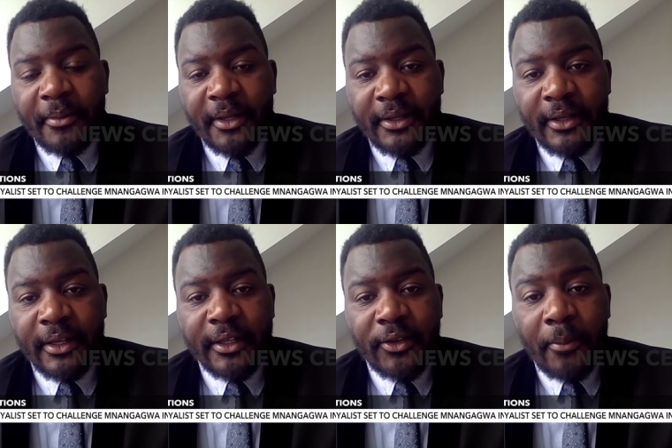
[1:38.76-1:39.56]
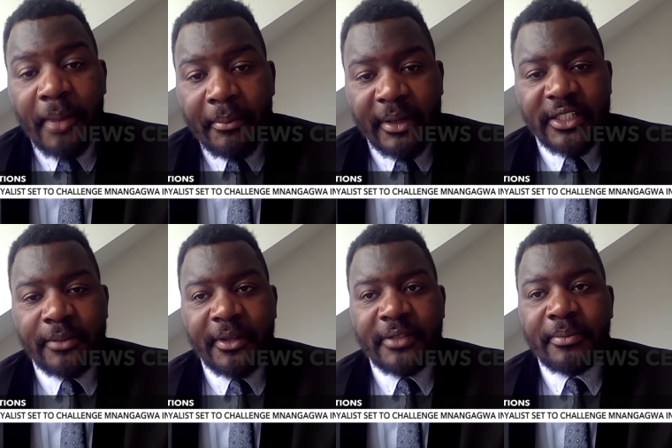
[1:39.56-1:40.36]
you know,
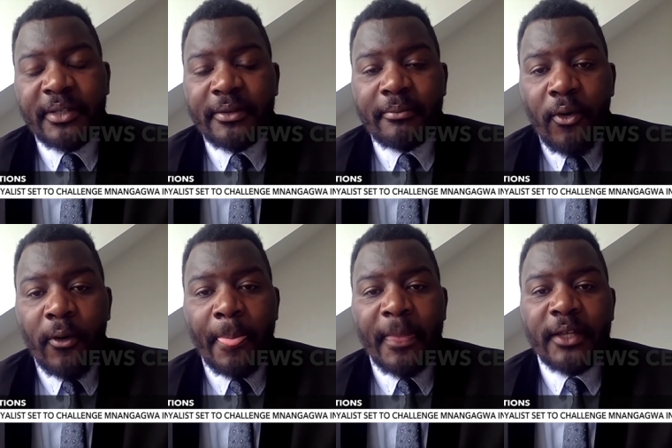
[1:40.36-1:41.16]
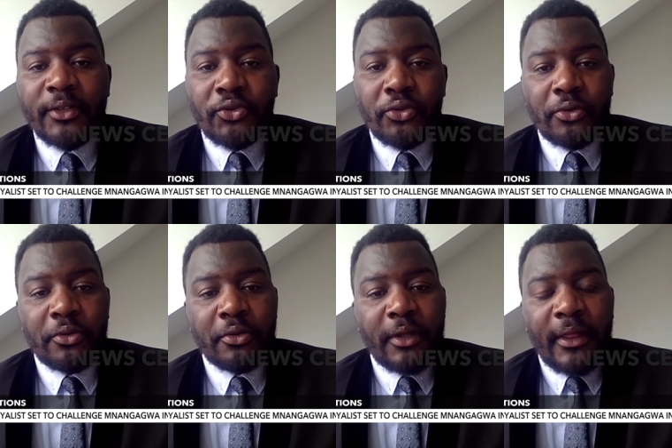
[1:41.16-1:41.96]
membership, uh, speaking more
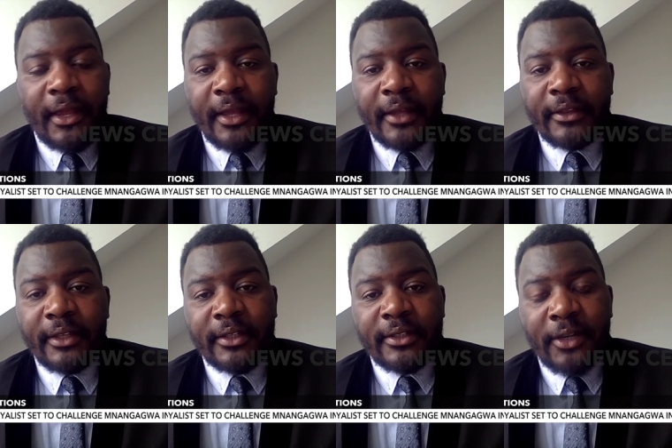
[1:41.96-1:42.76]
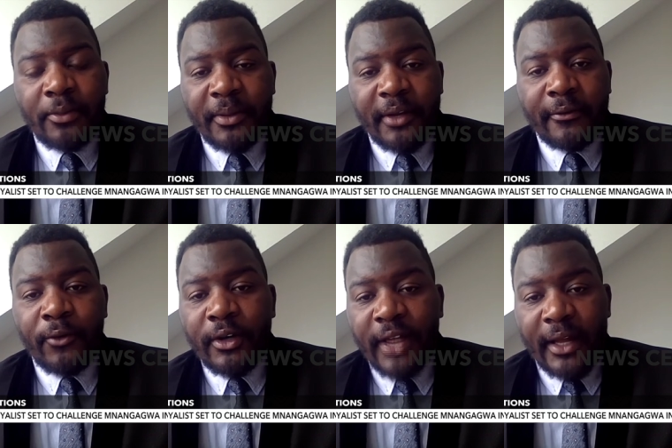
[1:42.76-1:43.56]
to uh, the ZANU
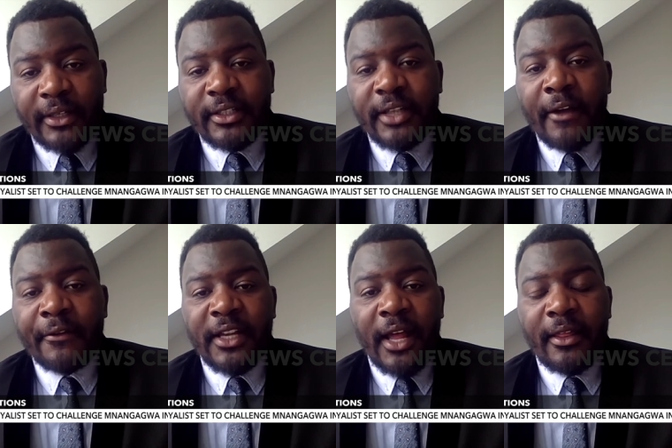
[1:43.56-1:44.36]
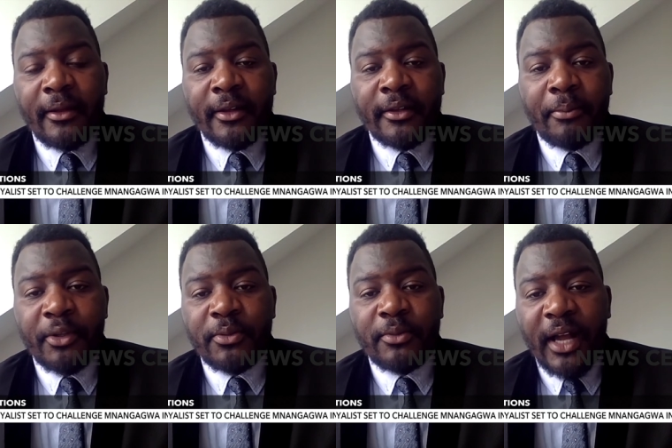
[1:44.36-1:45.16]
PF conduct after uh,
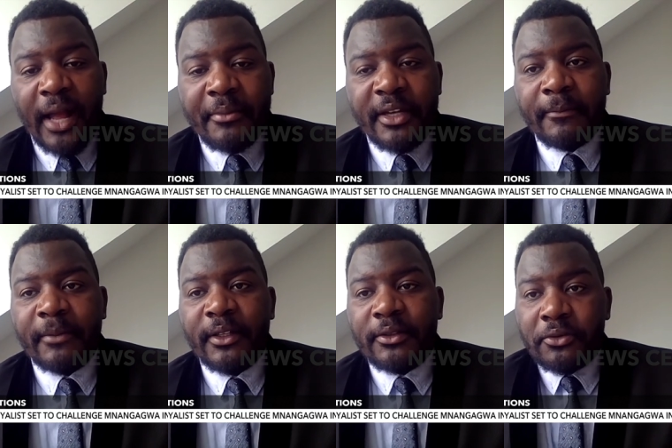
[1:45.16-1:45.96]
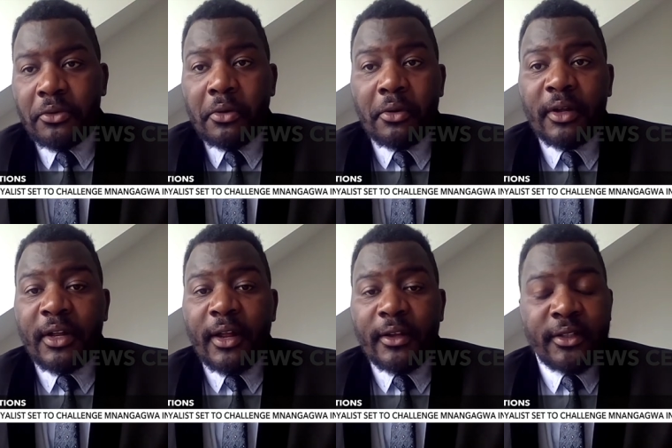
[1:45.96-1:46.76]
post Mugabe. So
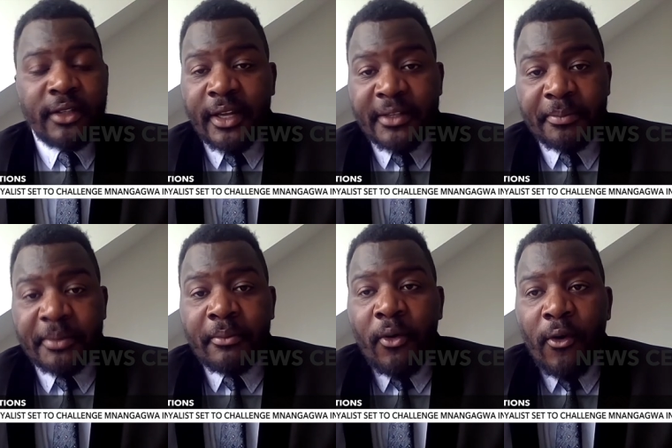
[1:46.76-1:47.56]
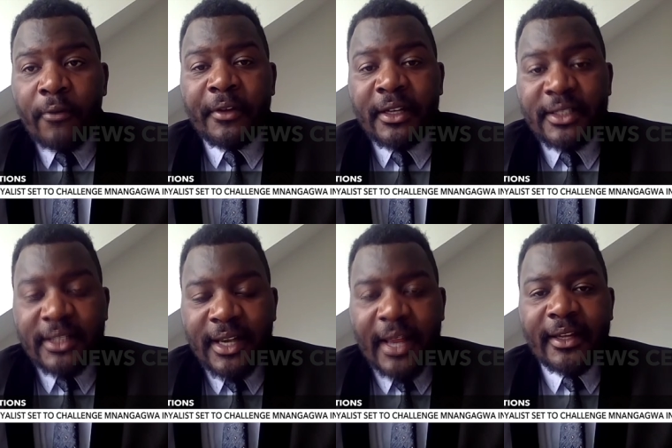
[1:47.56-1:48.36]
he has been more of
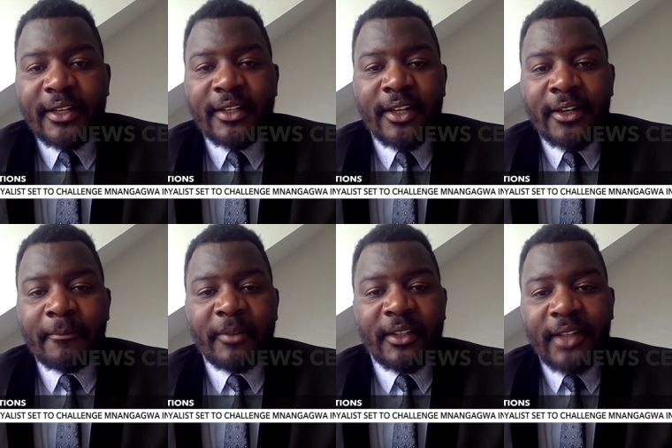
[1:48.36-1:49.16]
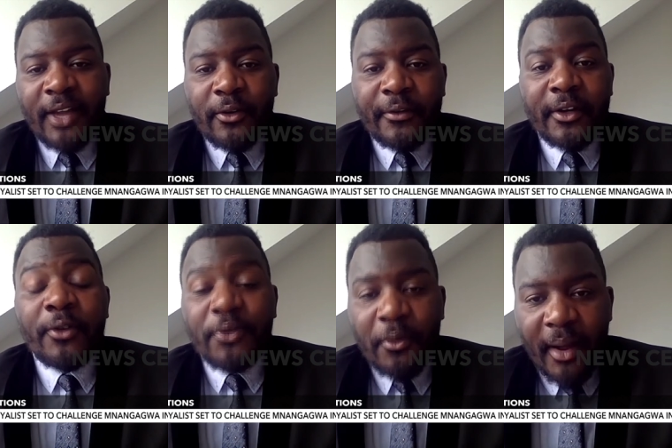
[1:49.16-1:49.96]
acting like a uh, kind of a
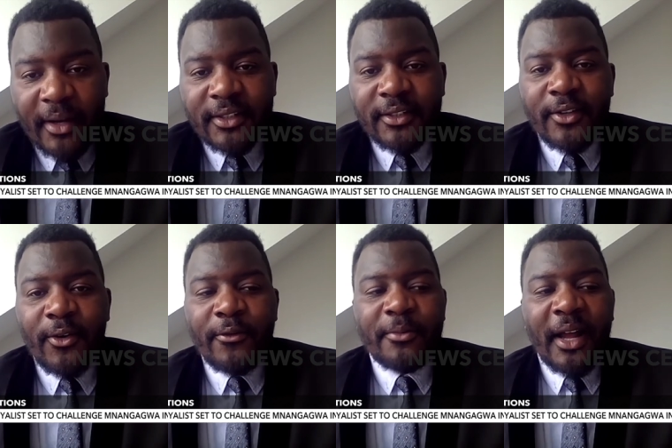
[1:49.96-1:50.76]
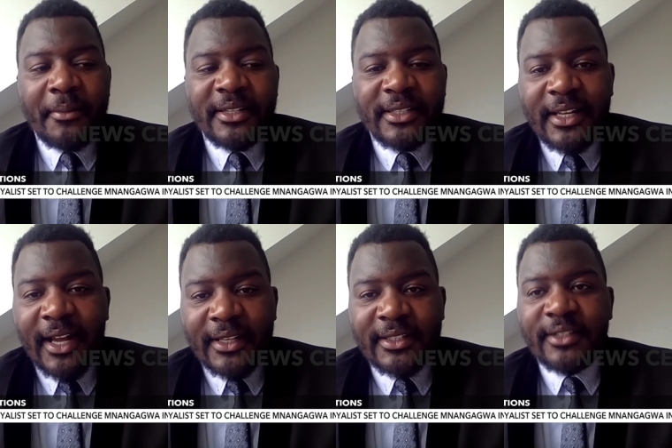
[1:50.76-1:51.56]
laundromat of Mugabe's
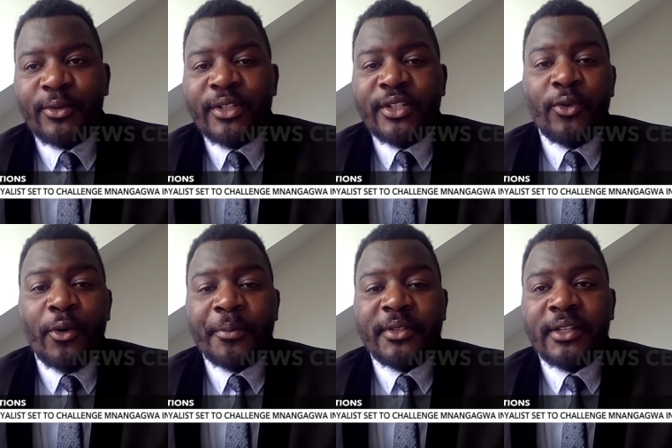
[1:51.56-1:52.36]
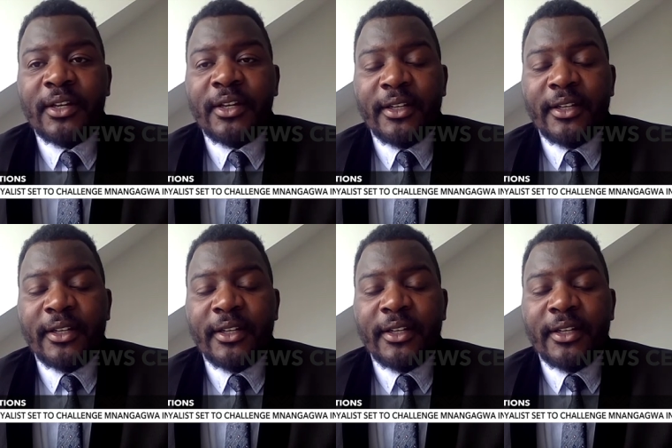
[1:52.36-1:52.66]
legacy, which he hopes